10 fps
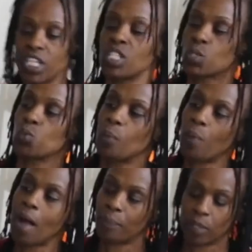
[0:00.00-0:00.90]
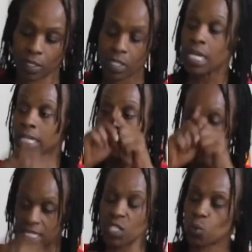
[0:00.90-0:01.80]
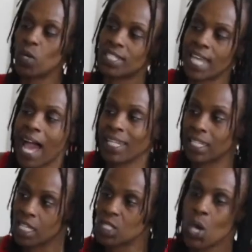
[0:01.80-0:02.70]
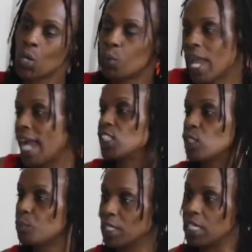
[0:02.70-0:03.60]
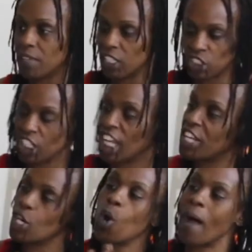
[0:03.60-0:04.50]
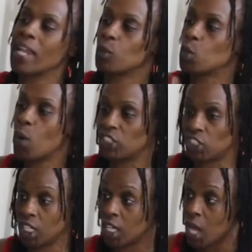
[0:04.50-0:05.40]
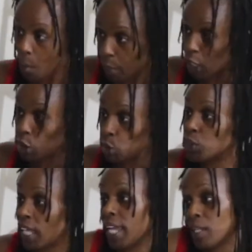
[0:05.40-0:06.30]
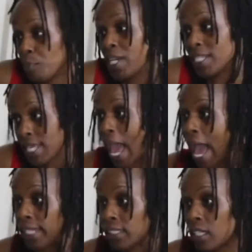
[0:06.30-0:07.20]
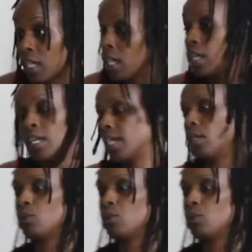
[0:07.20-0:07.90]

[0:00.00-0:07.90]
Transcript: this is what popular, this is what talent is, we actually believe that shit and nobody will question it because you scared to be attacked. And I